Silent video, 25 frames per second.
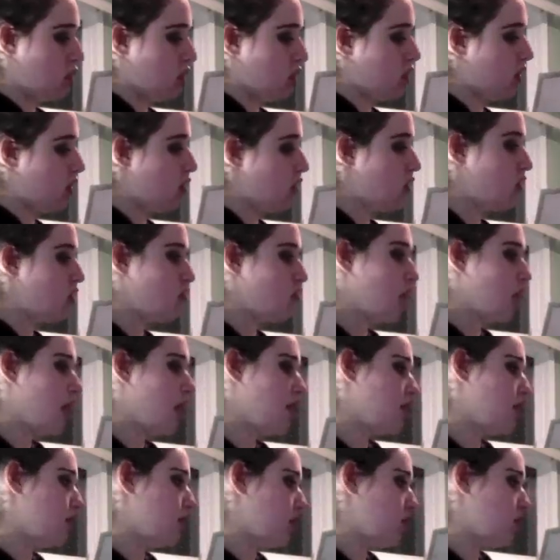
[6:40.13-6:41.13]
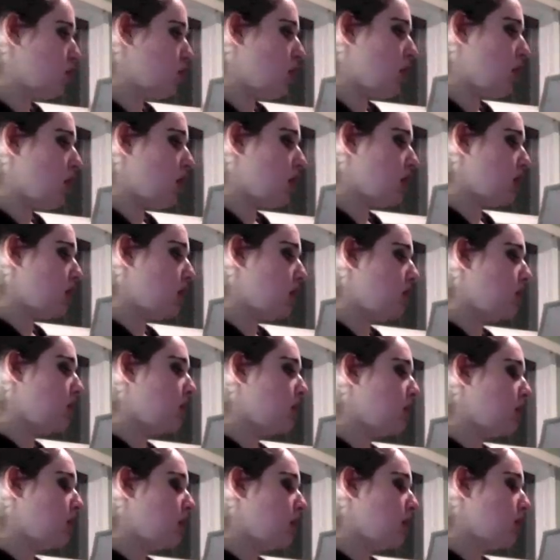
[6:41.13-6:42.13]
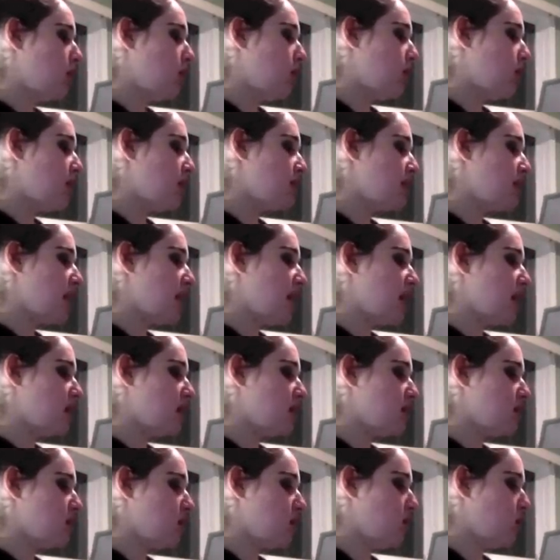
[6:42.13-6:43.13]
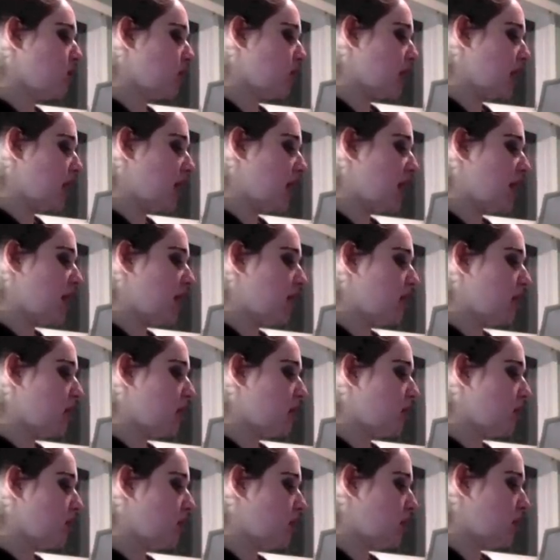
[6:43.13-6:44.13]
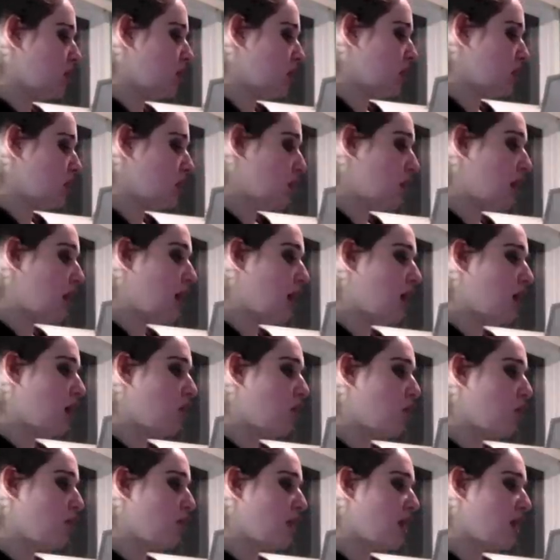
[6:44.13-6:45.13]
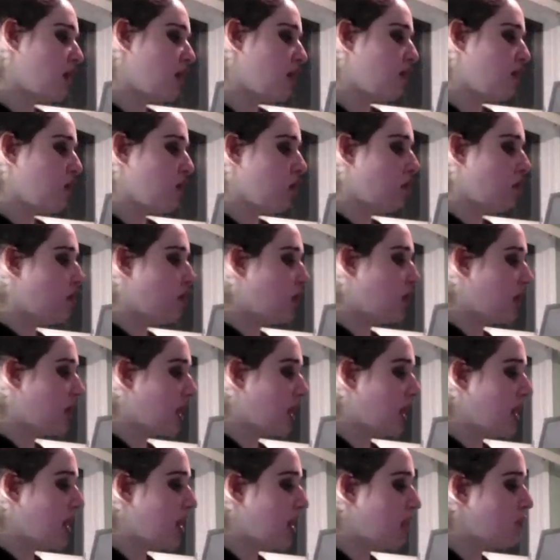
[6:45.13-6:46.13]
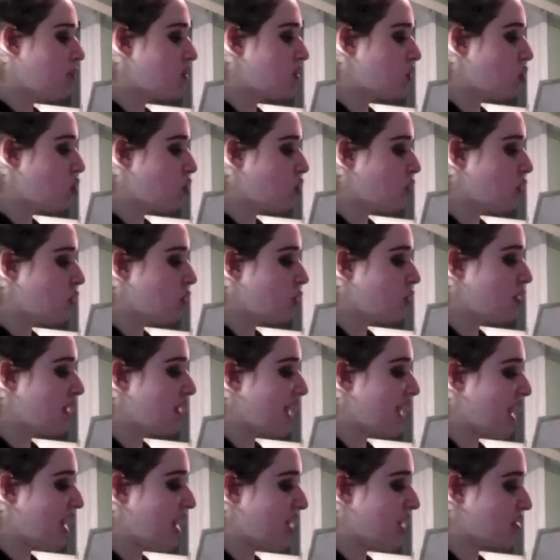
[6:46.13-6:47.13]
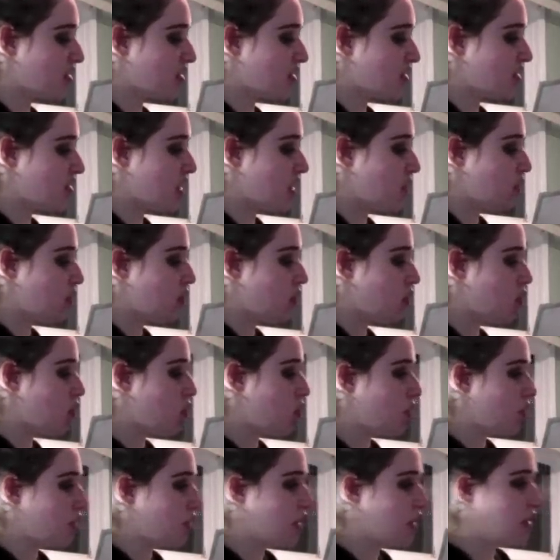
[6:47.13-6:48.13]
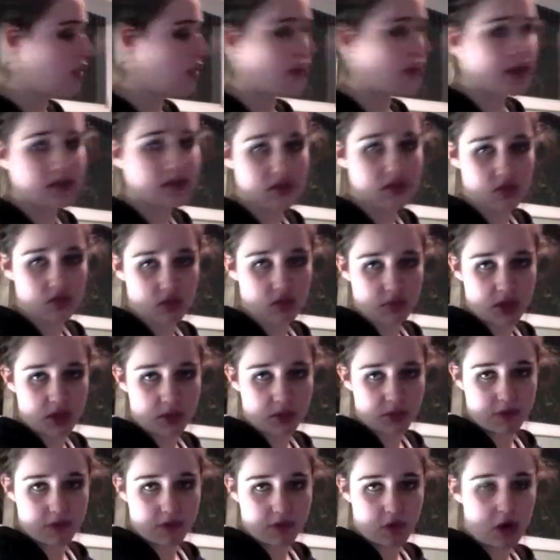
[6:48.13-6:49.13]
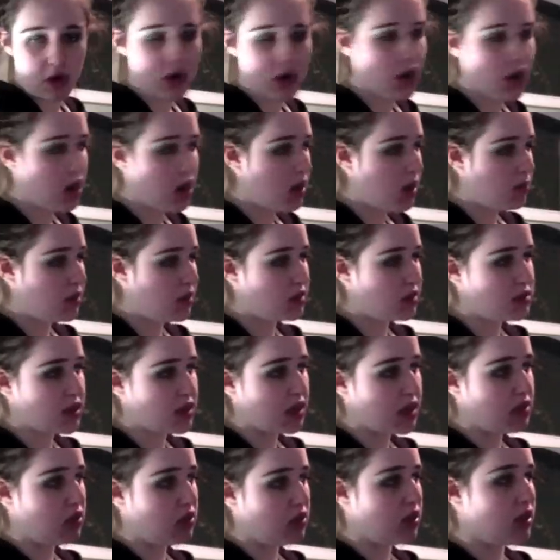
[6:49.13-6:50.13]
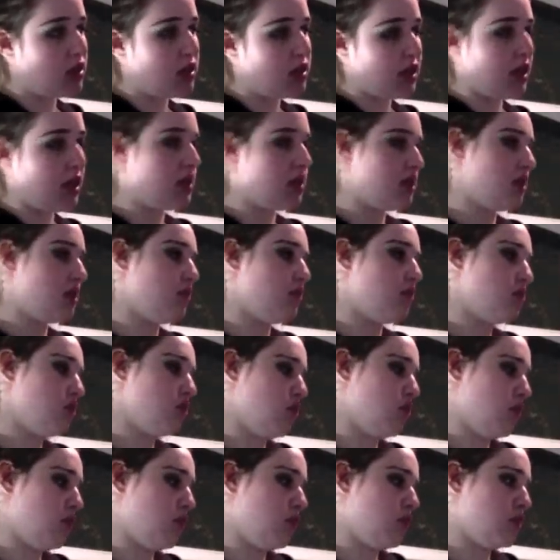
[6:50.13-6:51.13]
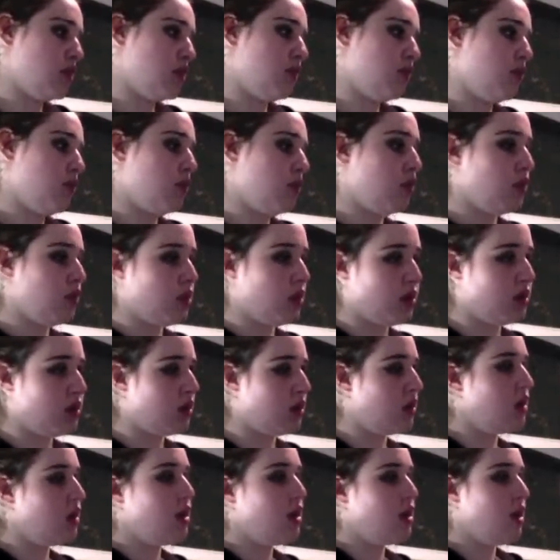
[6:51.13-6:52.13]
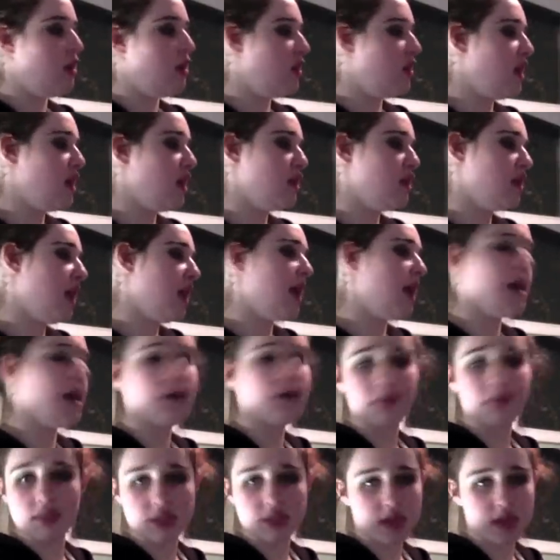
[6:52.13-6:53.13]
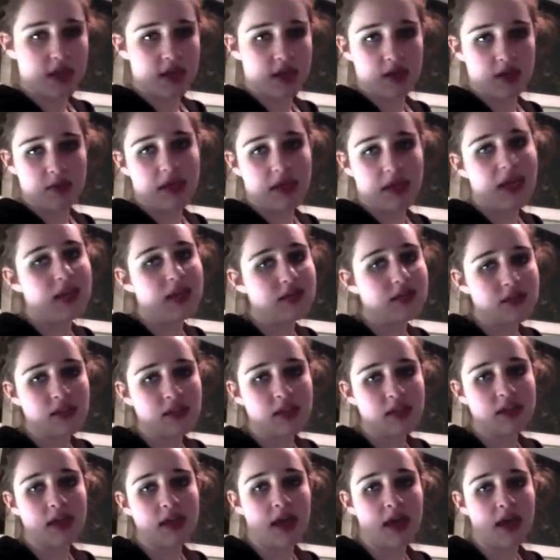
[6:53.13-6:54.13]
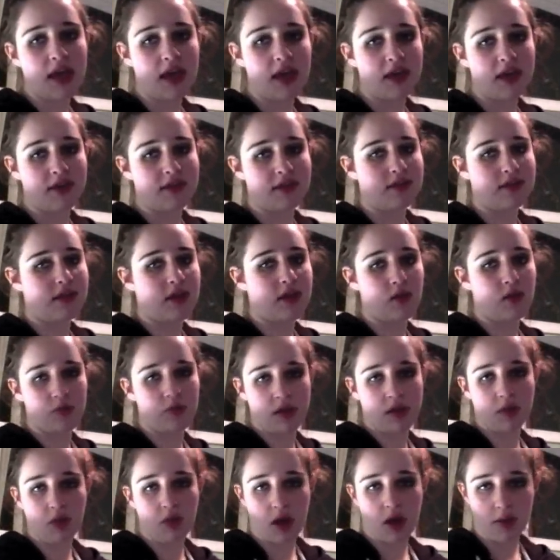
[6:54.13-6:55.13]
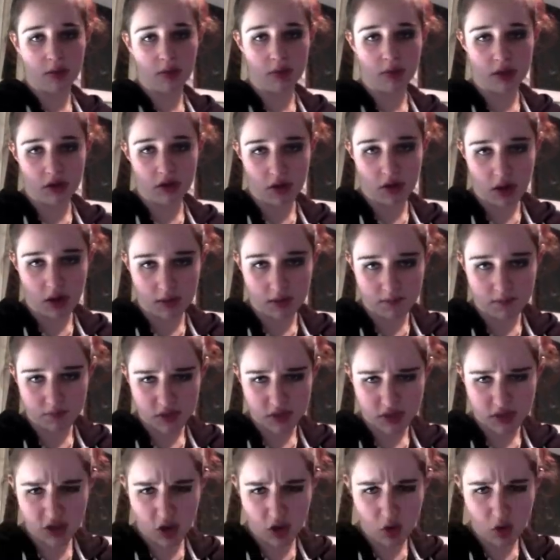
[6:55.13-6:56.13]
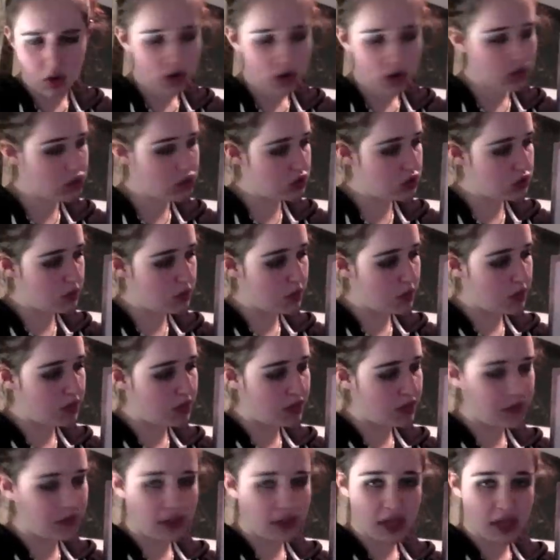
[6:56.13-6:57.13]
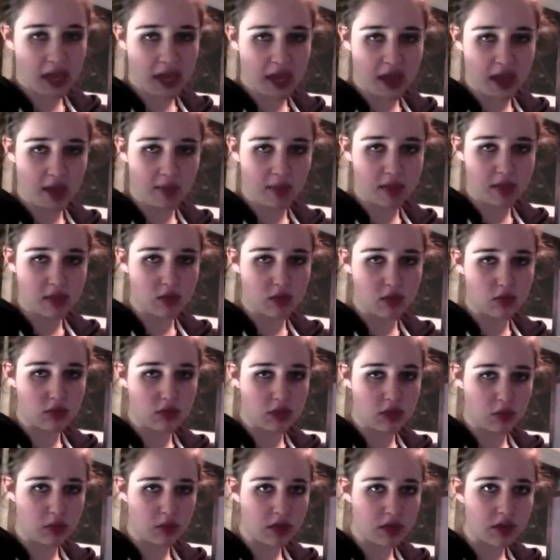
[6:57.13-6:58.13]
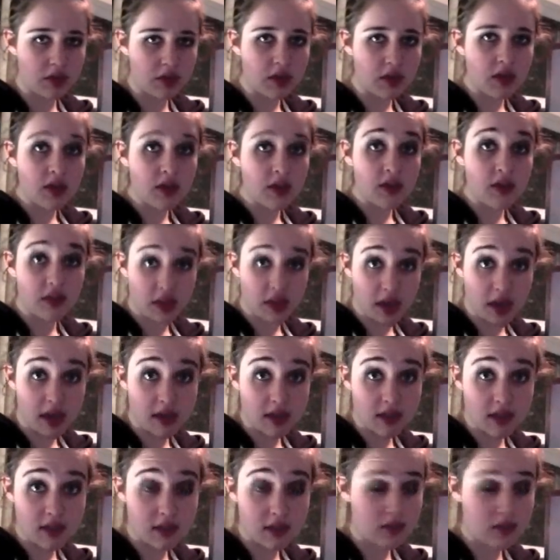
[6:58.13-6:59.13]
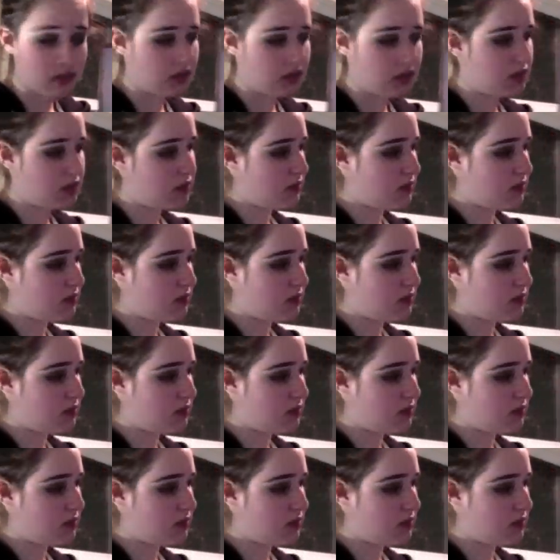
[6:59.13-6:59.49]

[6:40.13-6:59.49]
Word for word: And then you're left with 1 plus S over KM. Not and be careful. The KM is only with the S. It's not with the whole thing. That screwed me up before because then you're going to get some sort of reciprocal. You're going to then KM is going to end up canceling and that will be a problem later on. So just remember that the KM is only with the S.